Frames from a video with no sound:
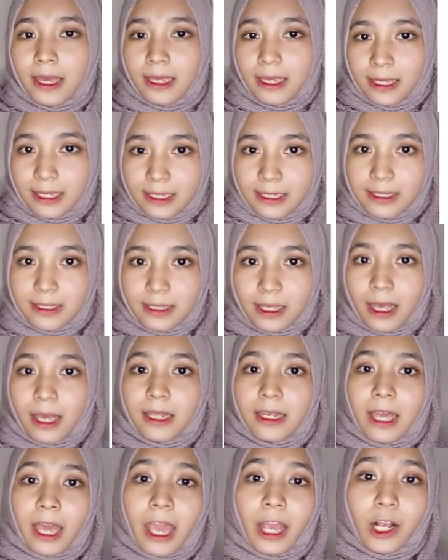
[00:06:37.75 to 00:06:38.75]
is
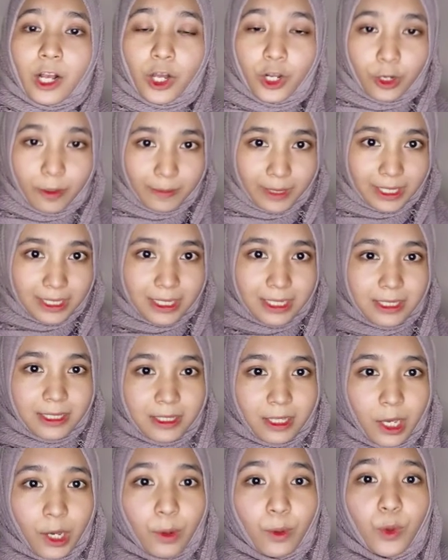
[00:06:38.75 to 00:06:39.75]
an economic
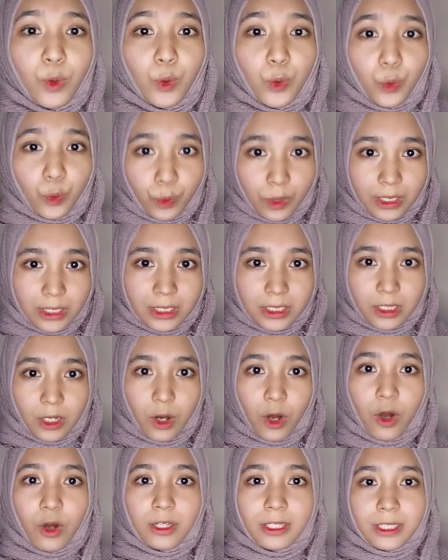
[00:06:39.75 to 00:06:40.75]
system which
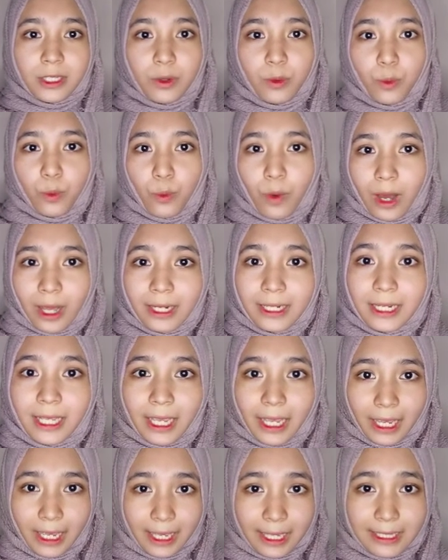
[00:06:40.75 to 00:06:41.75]
on the one
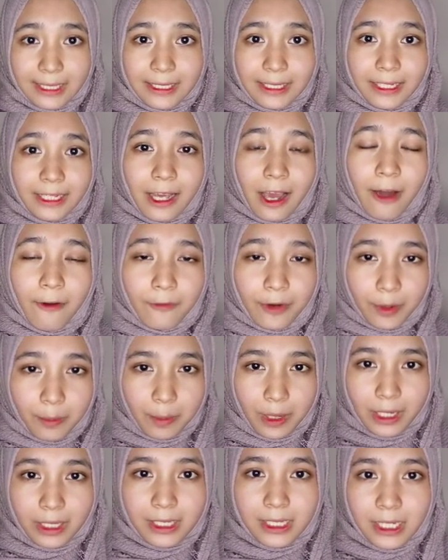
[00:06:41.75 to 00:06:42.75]
hand the
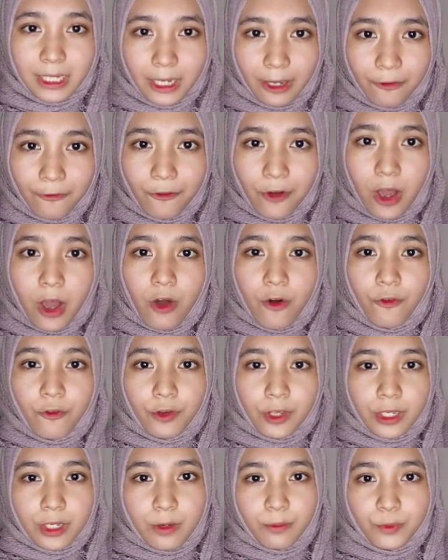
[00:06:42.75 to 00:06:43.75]
government gives
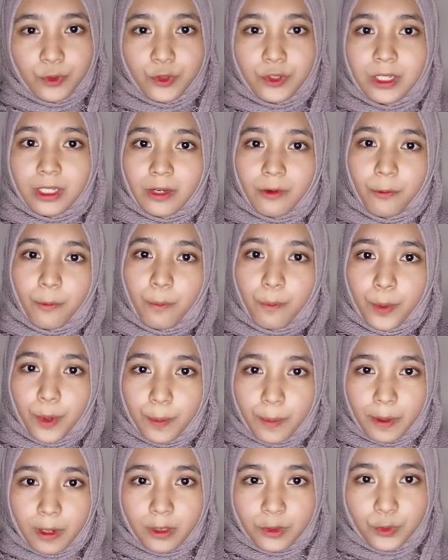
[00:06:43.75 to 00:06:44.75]
freedom to the
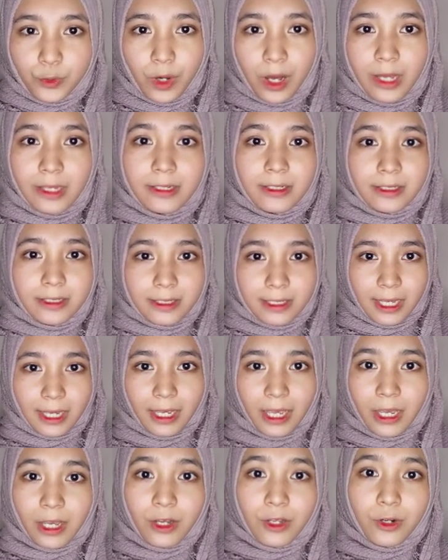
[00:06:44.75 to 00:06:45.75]
people to
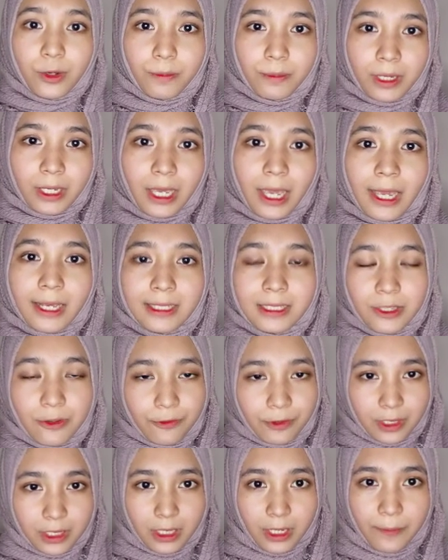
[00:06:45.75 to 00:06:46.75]
undertake economic
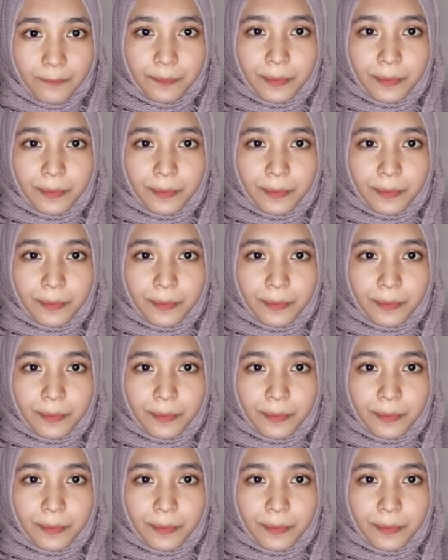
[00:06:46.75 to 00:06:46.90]
activity,